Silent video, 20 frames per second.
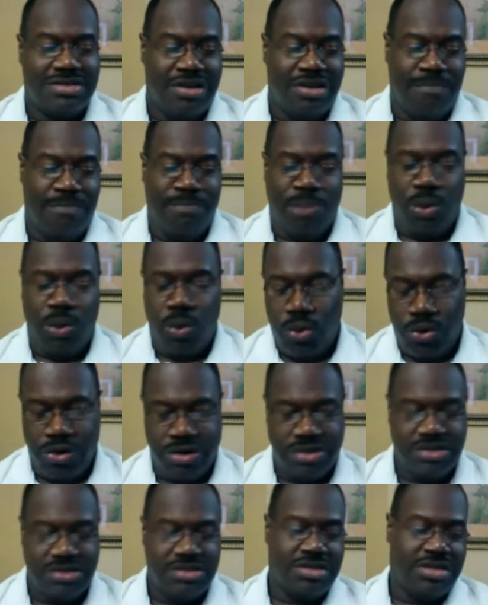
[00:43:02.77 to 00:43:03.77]
their
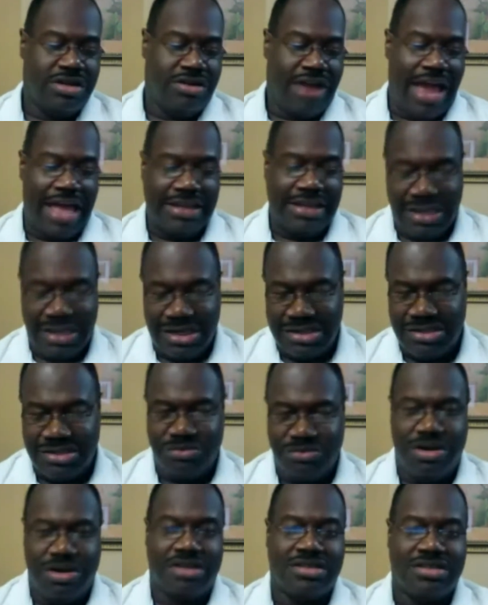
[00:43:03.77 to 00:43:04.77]
boards, their athletic
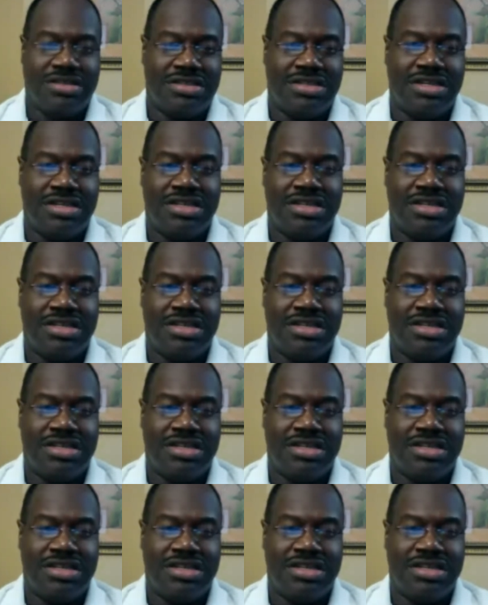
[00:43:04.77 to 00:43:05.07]
directors.